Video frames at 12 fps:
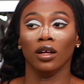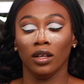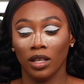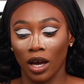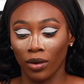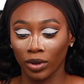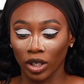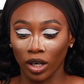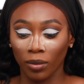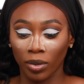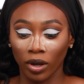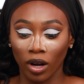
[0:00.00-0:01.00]
Now we're going
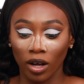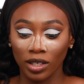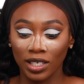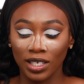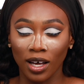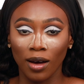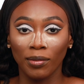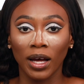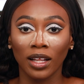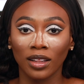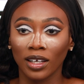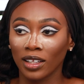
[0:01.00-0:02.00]
to put on some
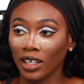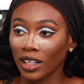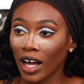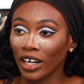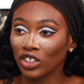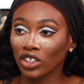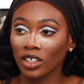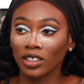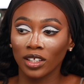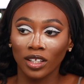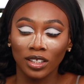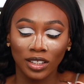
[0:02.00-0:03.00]
Lilly lashes
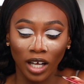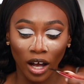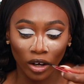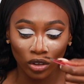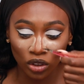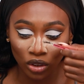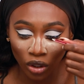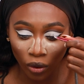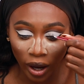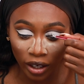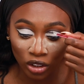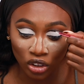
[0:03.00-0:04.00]
in the style So
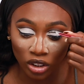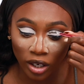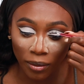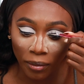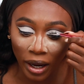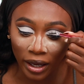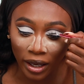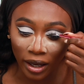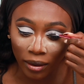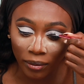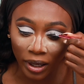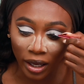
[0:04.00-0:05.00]
Extra
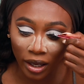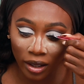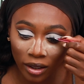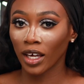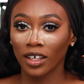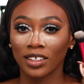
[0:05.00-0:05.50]
Miami.